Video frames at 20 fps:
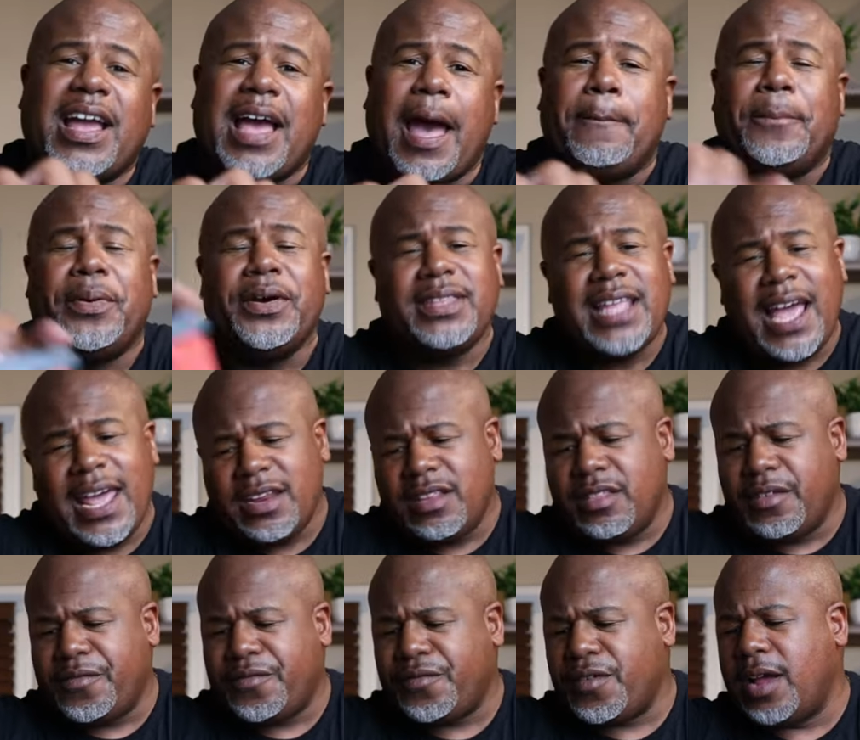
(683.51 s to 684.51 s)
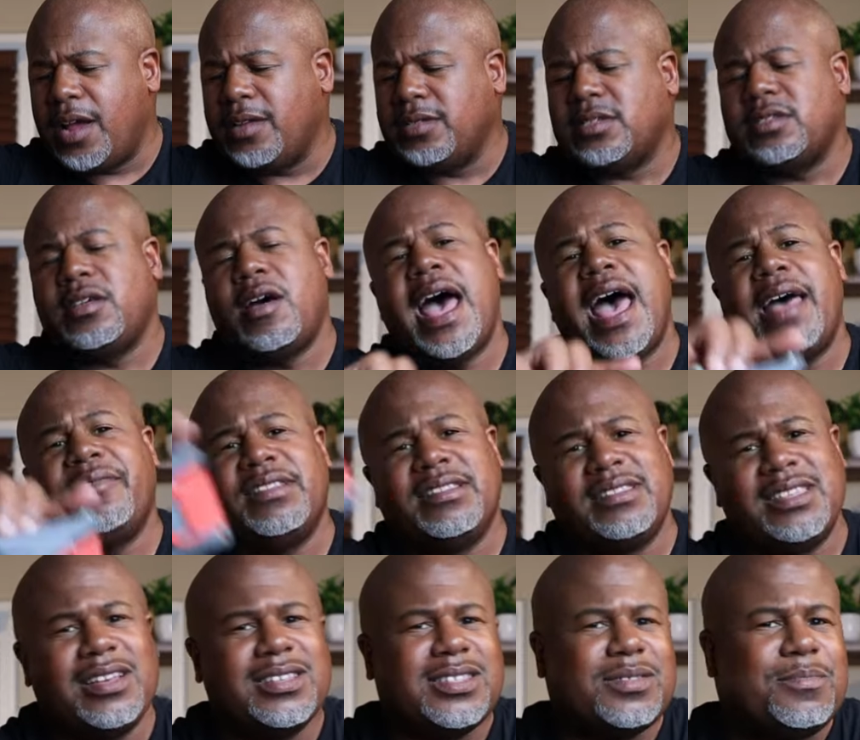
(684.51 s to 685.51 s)
I put that in the front so I have to
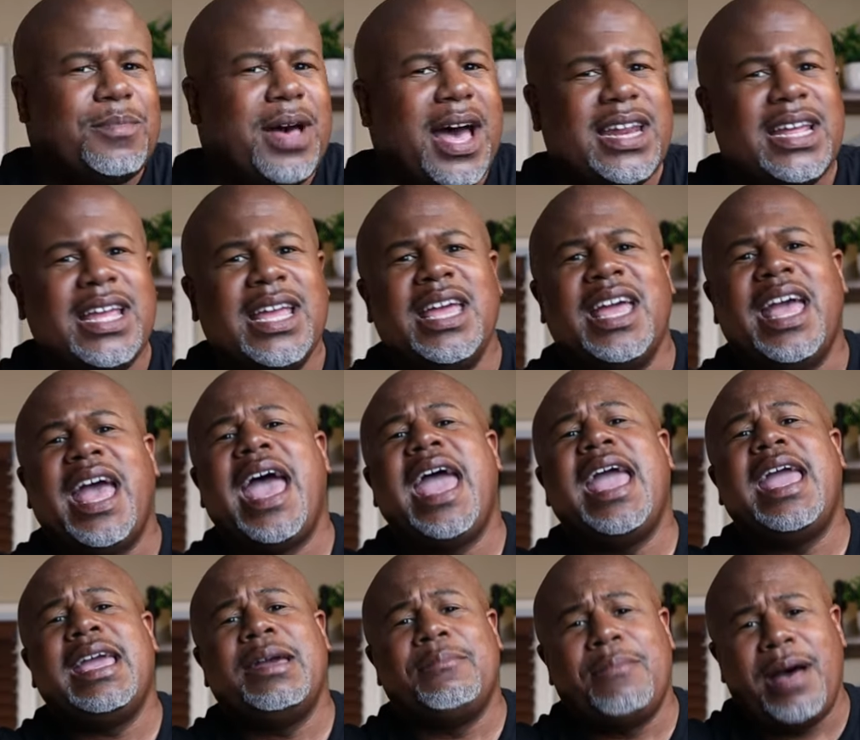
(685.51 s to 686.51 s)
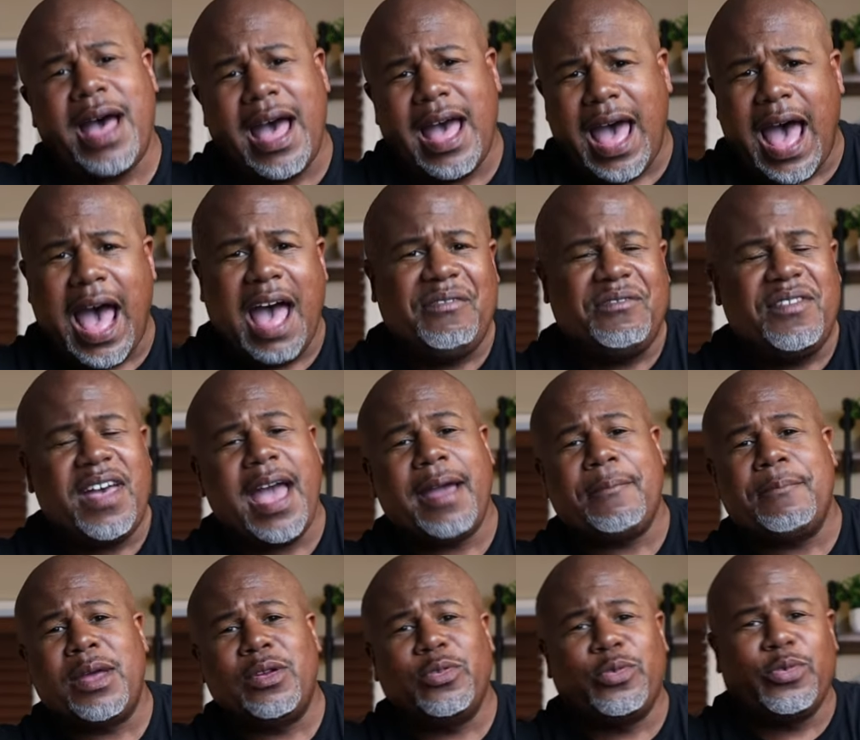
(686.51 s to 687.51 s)
tell somebody, hey, my IFAK
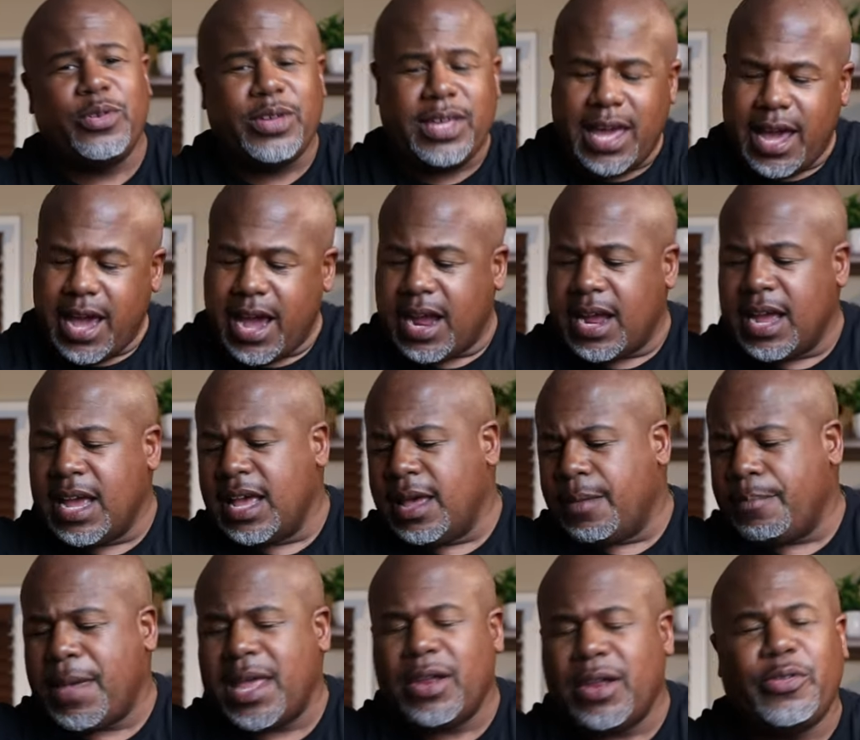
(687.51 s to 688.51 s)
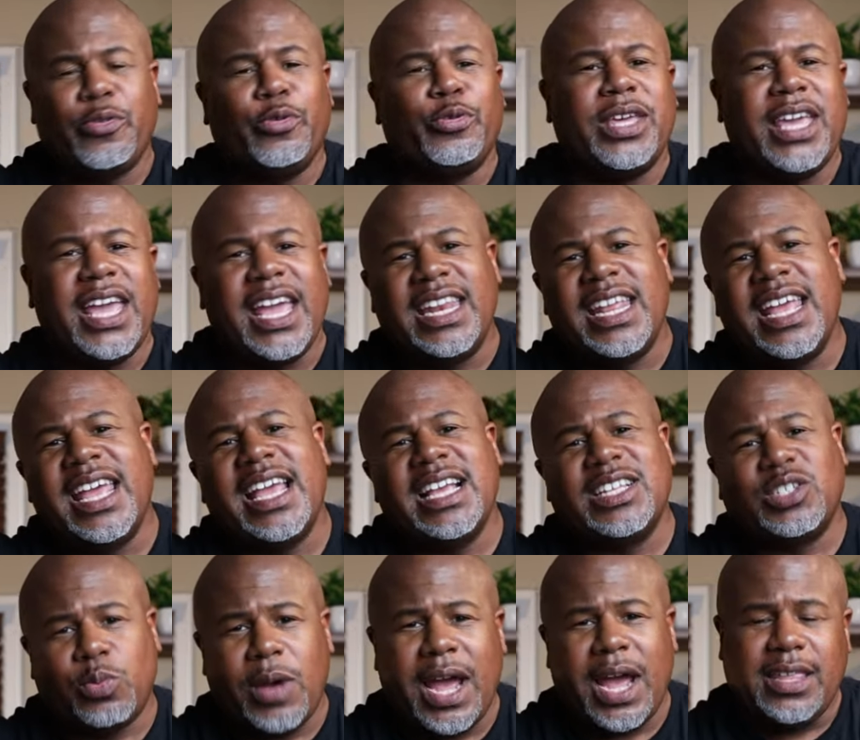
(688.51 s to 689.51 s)
medical care medical kit
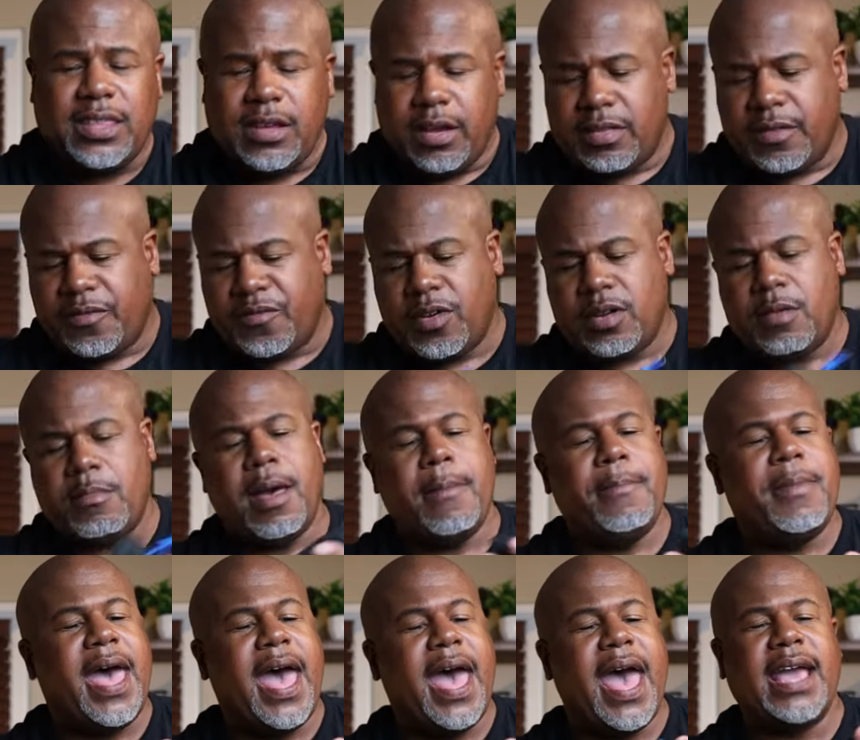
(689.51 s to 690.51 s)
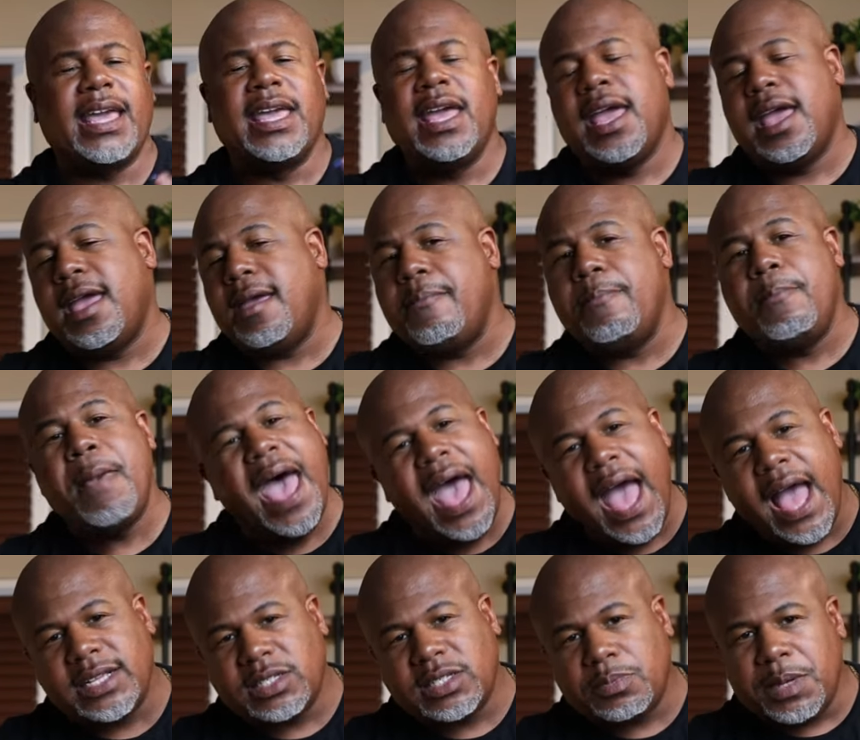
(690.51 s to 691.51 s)
is right there in the front of my bag and
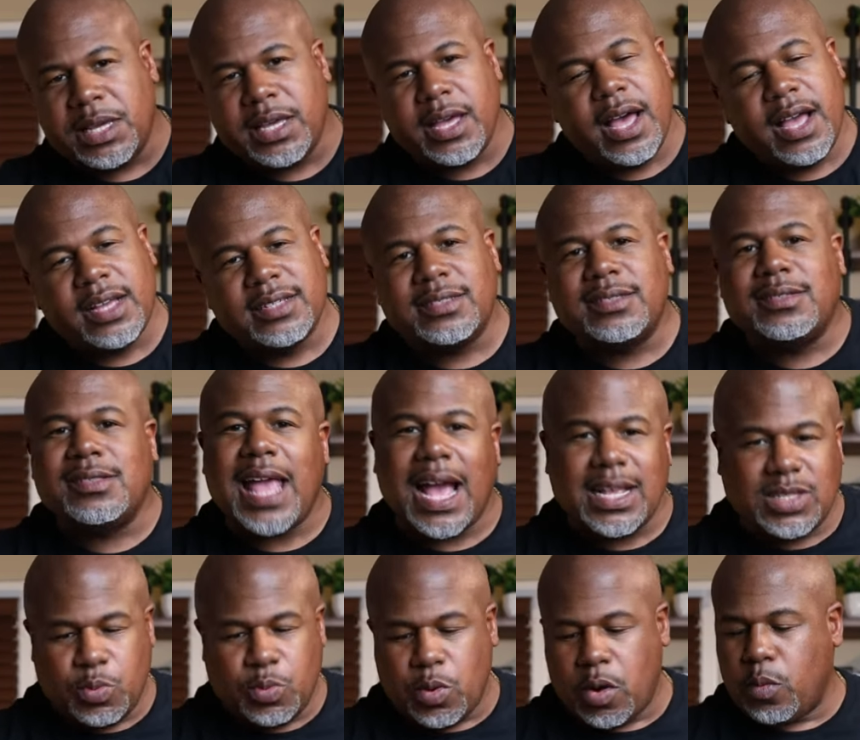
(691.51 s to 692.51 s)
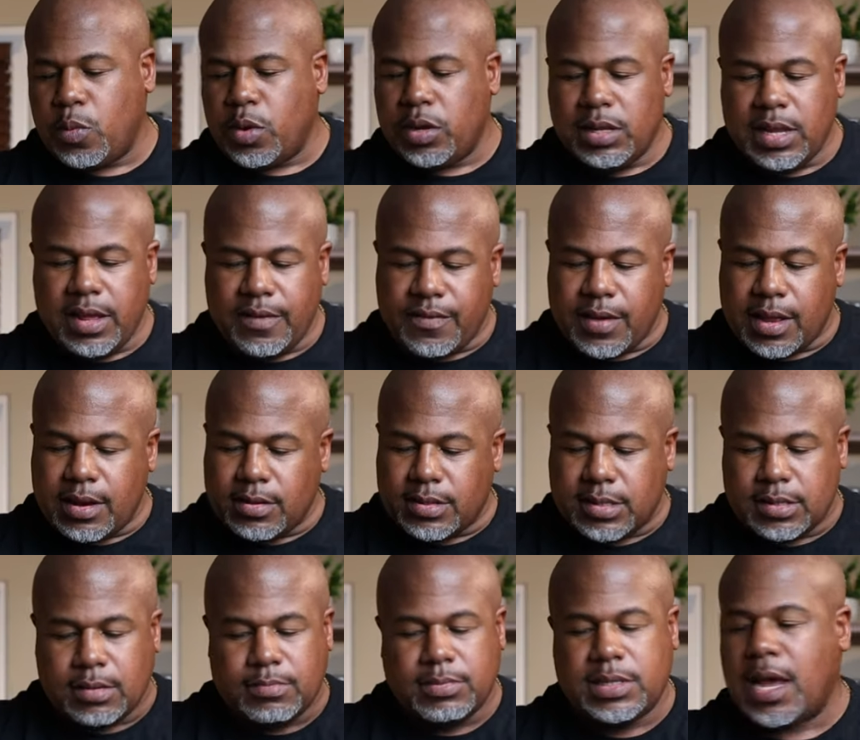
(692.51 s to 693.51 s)
mask because that's where we're living.
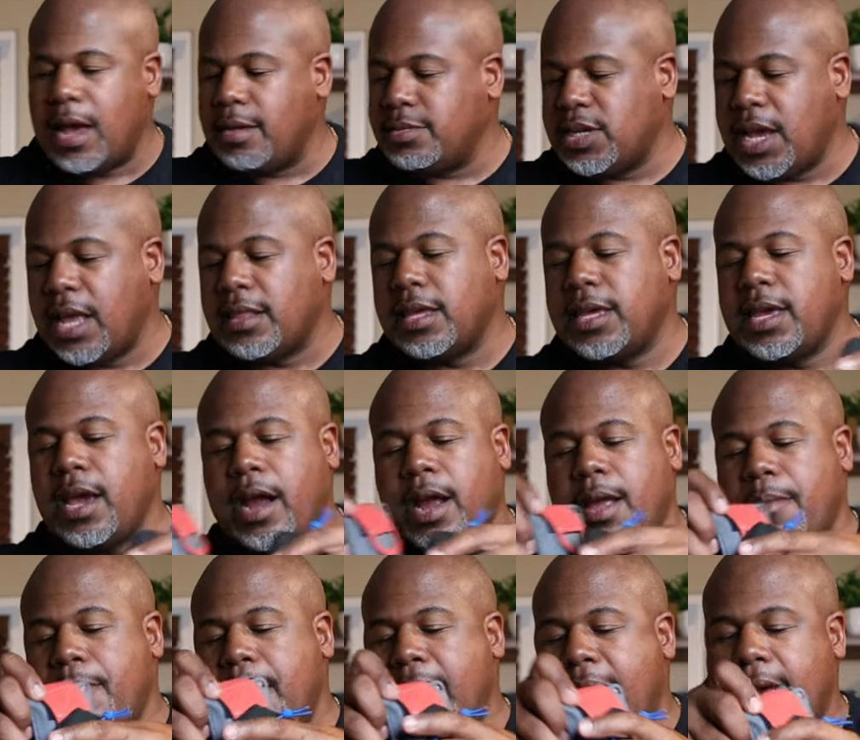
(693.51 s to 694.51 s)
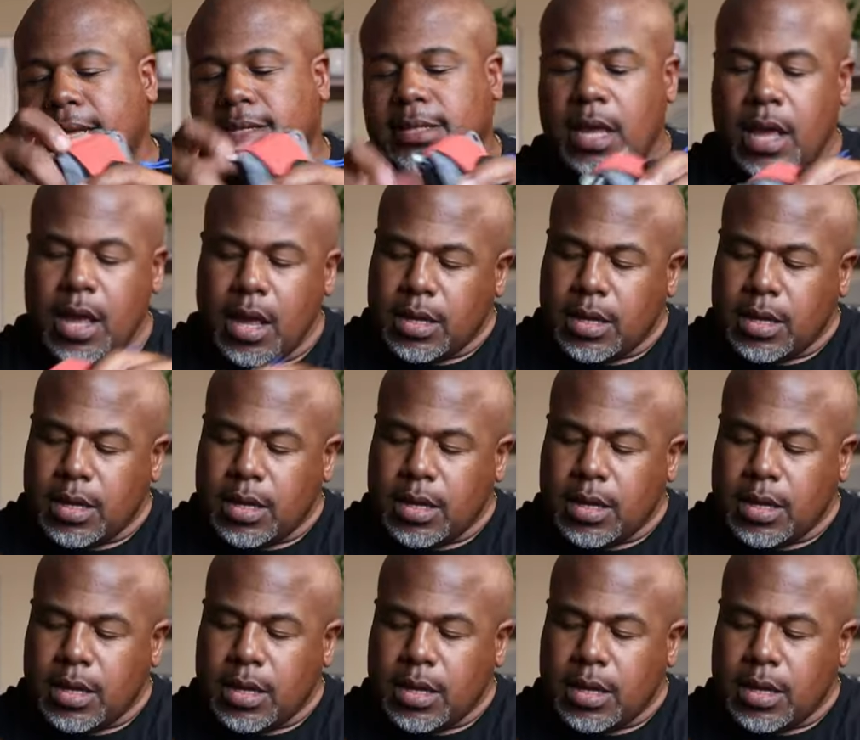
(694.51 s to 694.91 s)
Sometimes you have to carry a mask.